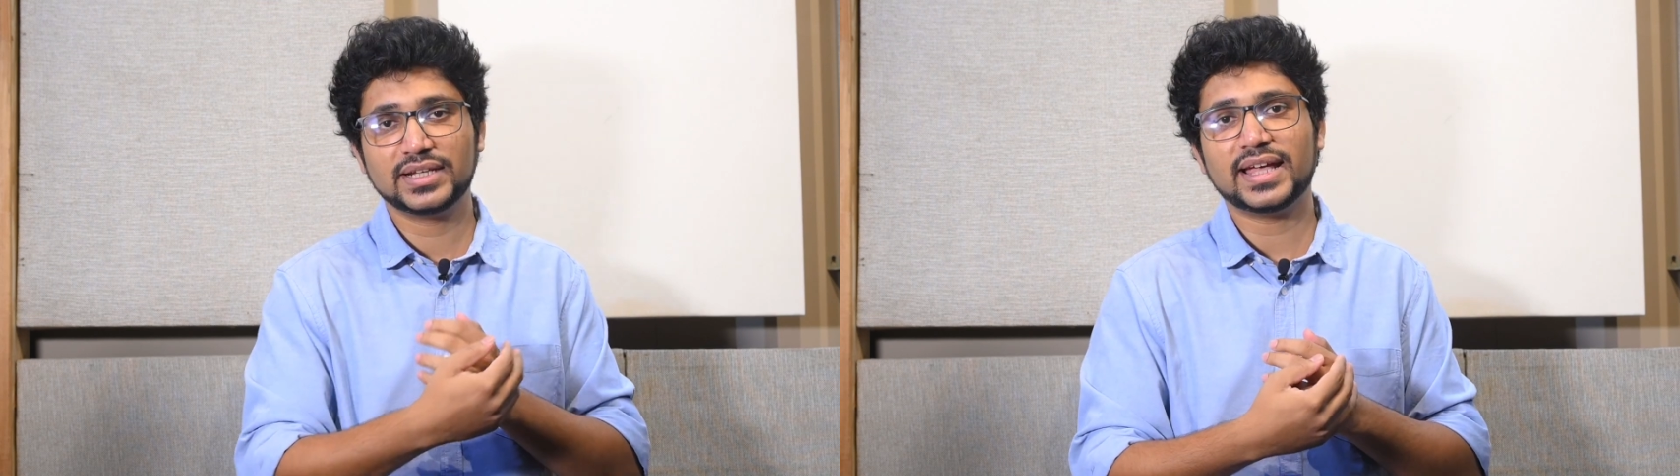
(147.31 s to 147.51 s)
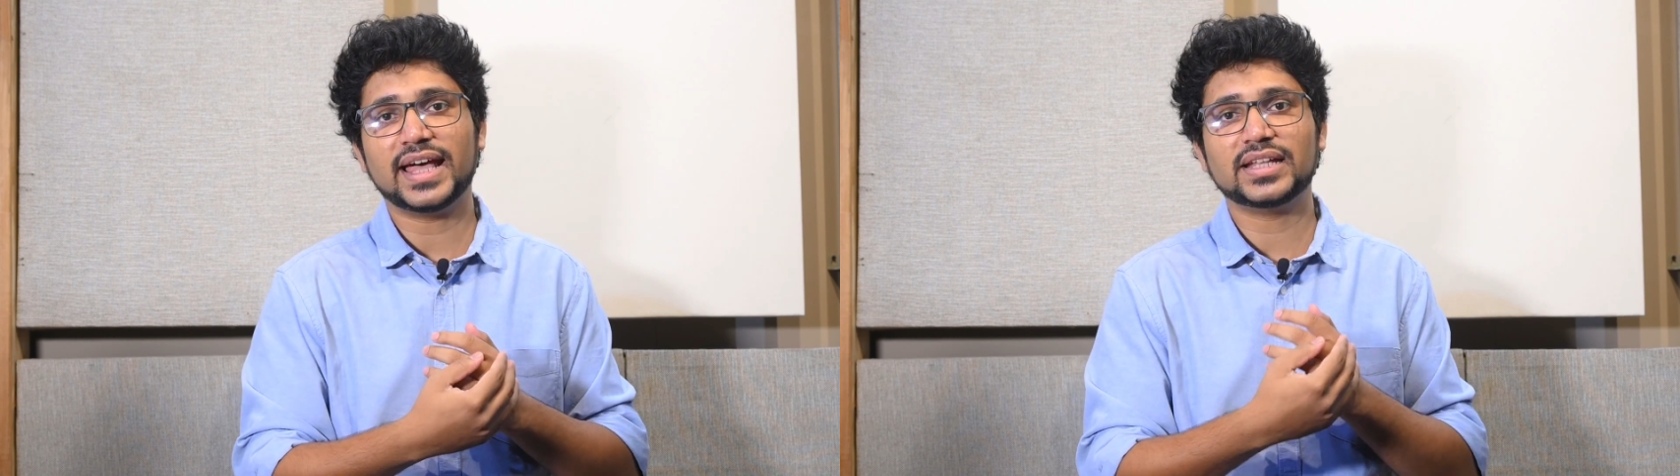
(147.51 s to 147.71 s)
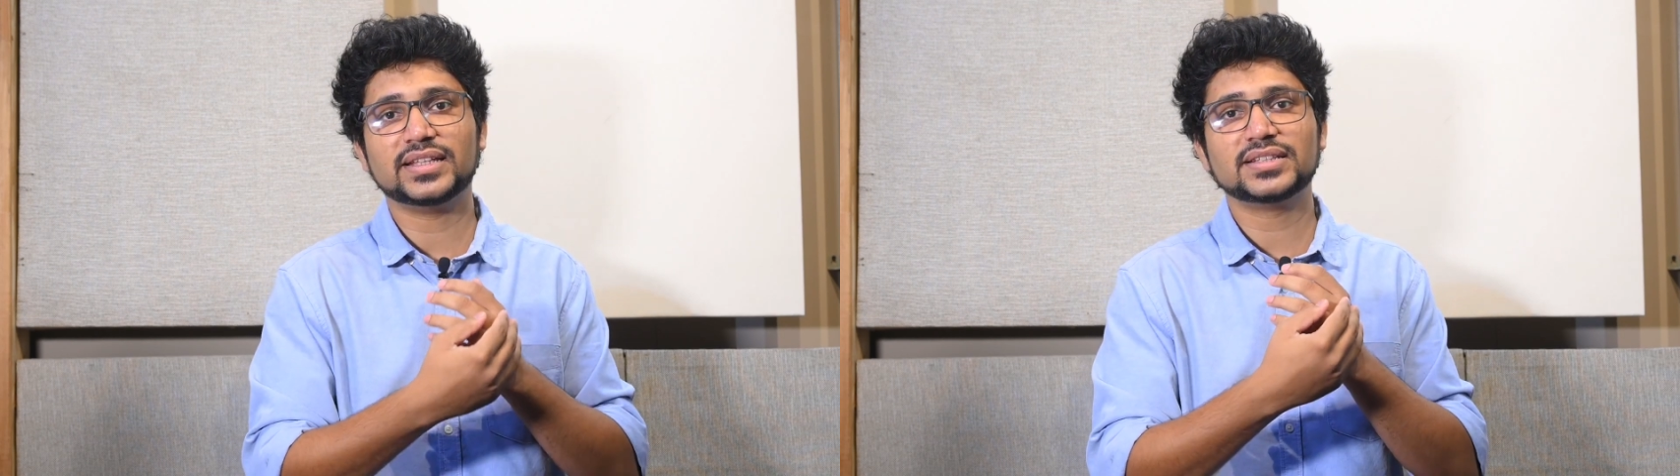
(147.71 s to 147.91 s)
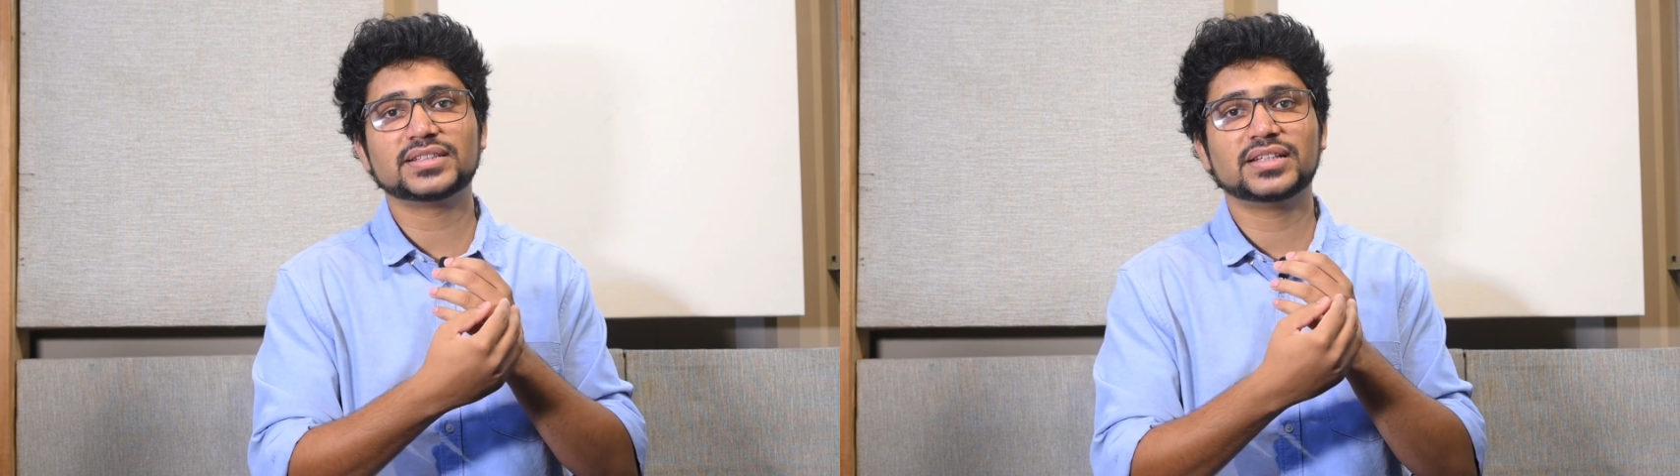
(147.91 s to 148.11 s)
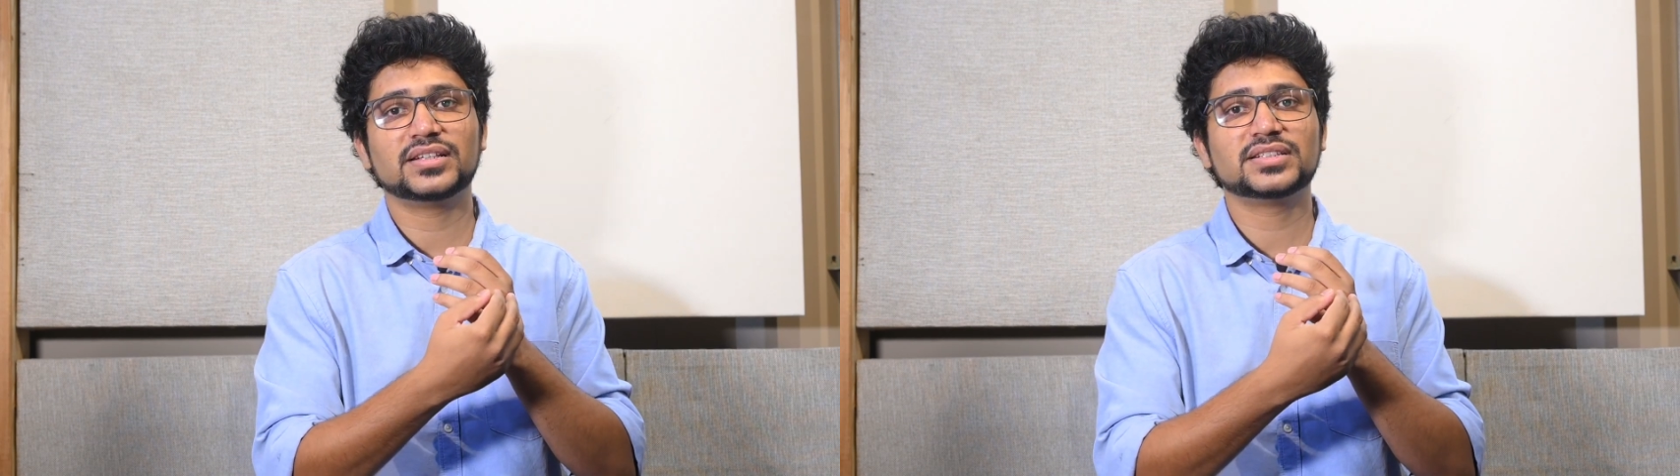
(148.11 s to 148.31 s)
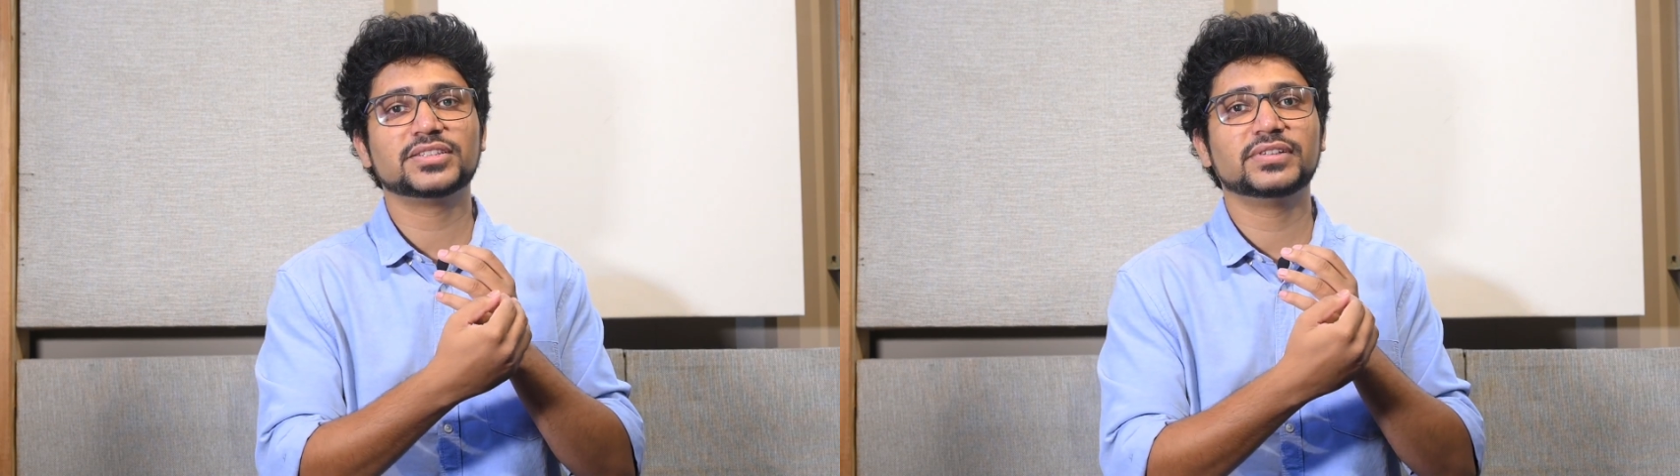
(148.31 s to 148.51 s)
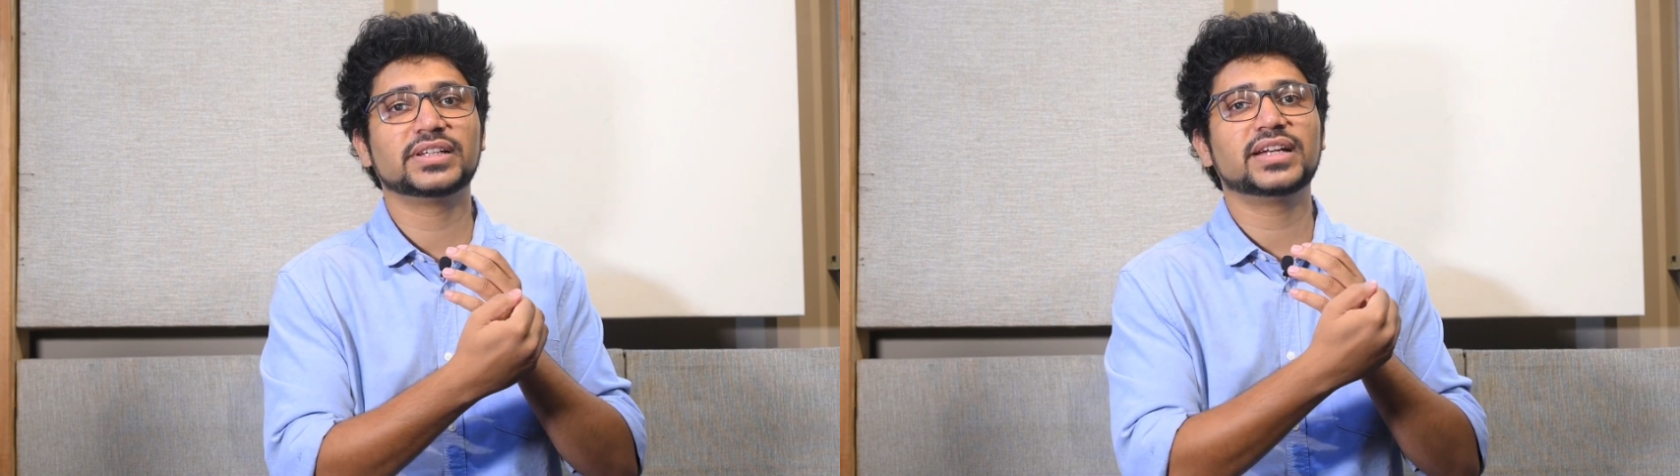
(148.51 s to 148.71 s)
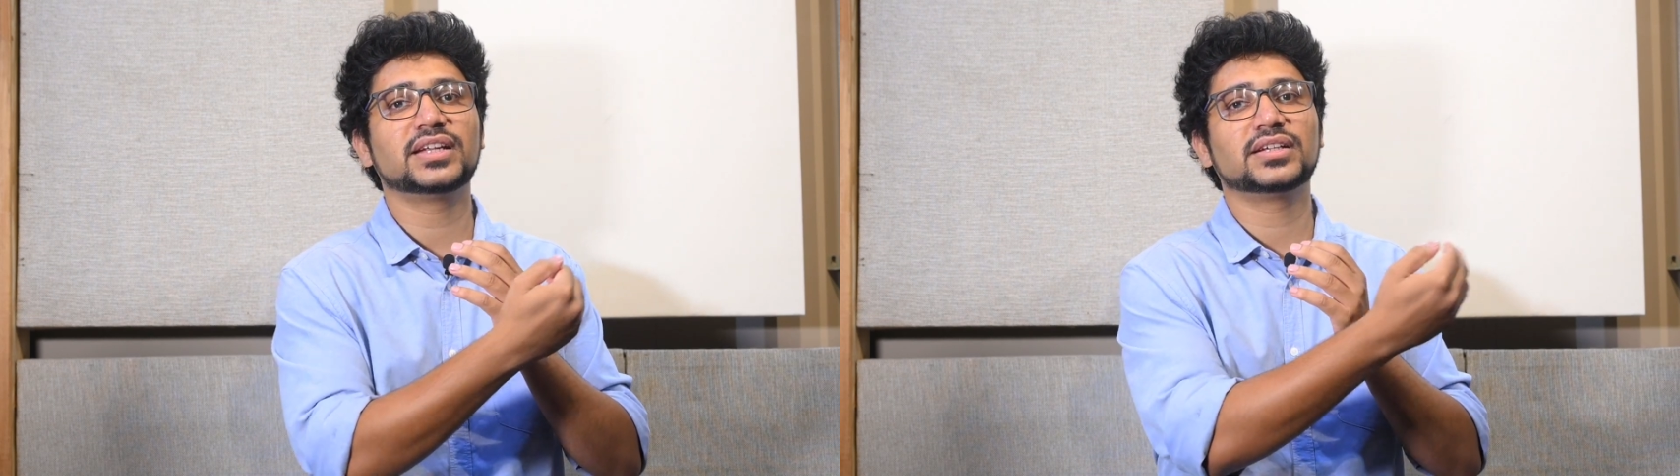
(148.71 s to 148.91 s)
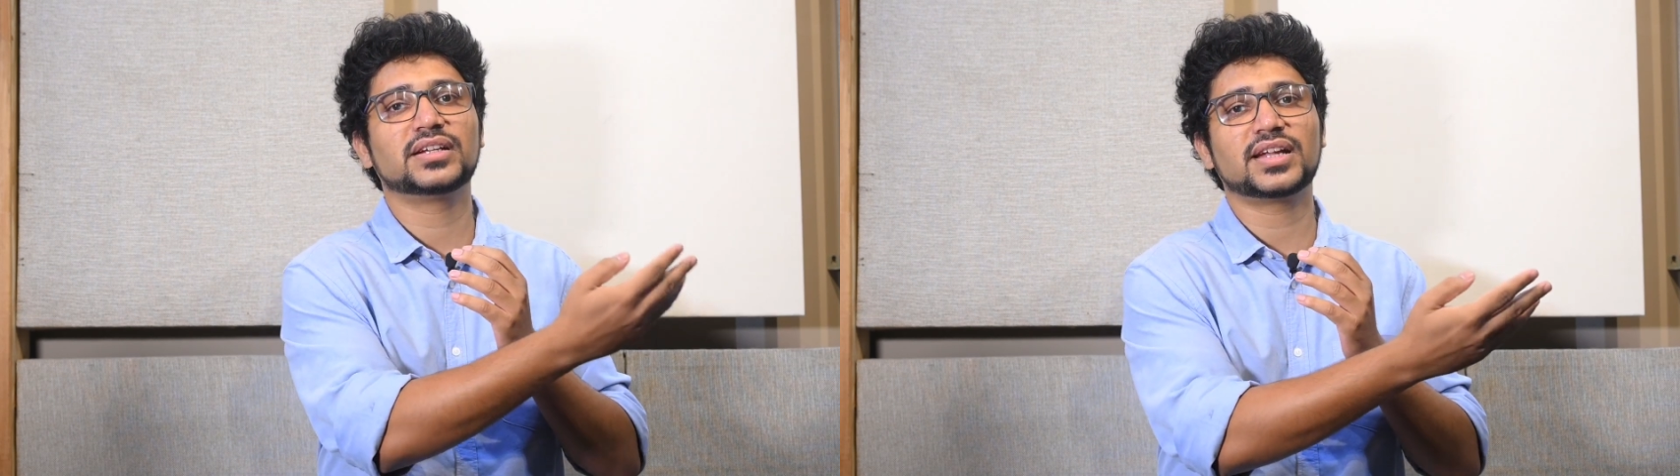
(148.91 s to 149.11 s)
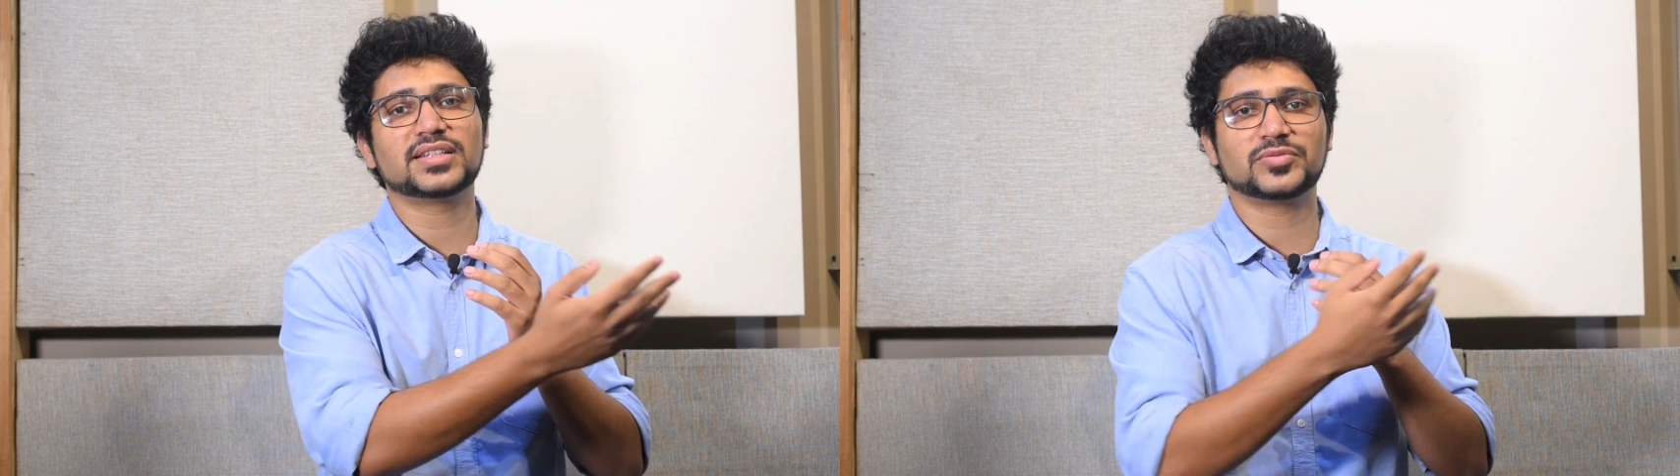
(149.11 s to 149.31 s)
and this energy will get
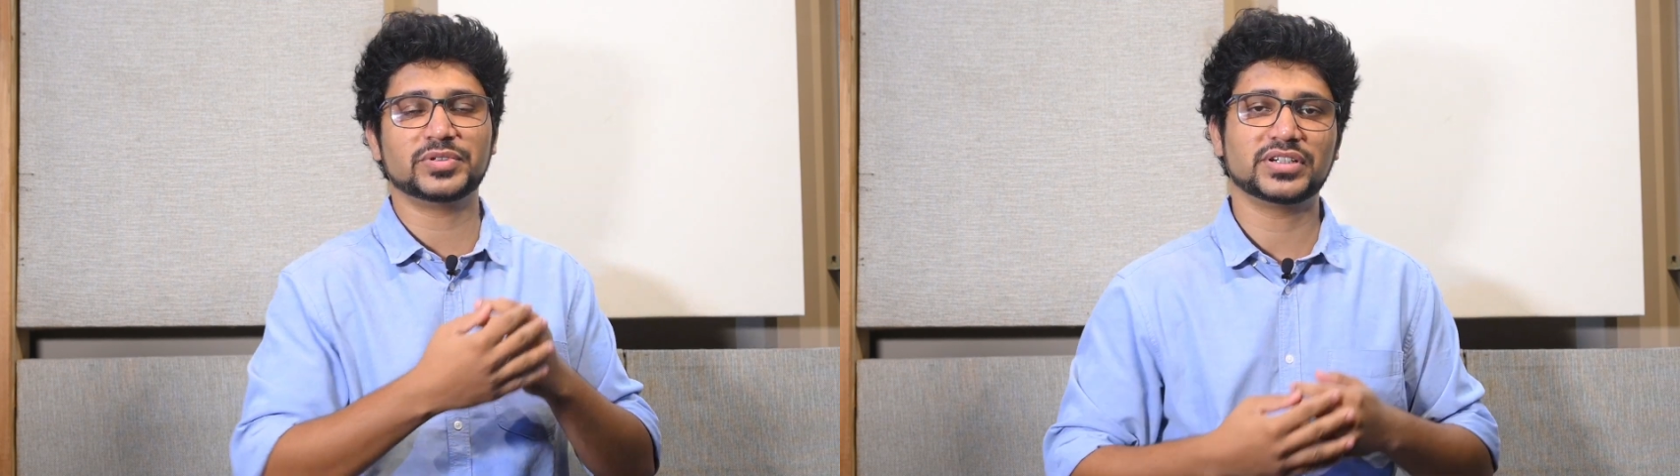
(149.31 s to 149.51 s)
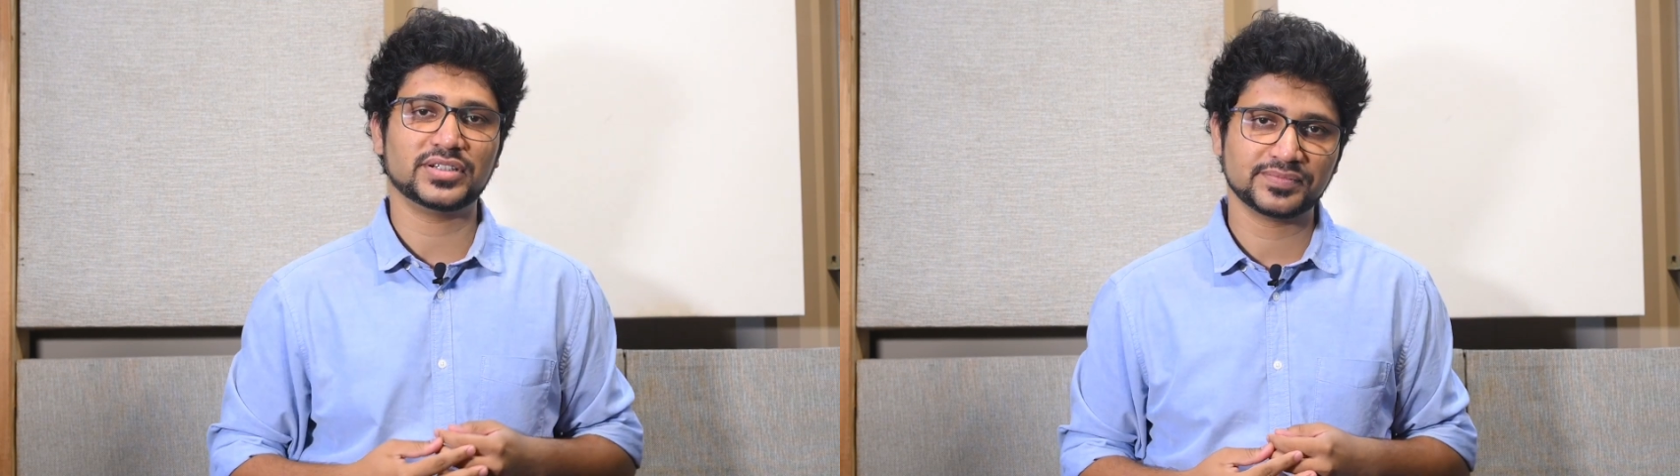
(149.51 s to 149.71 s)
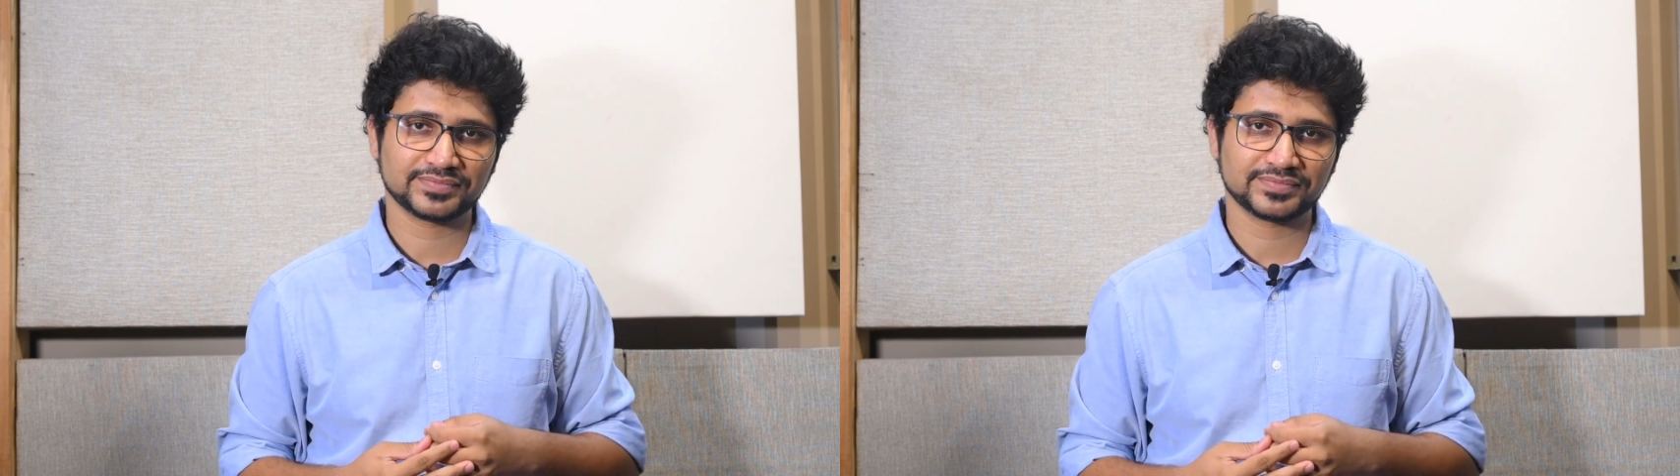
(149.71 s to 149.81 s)
transmitted.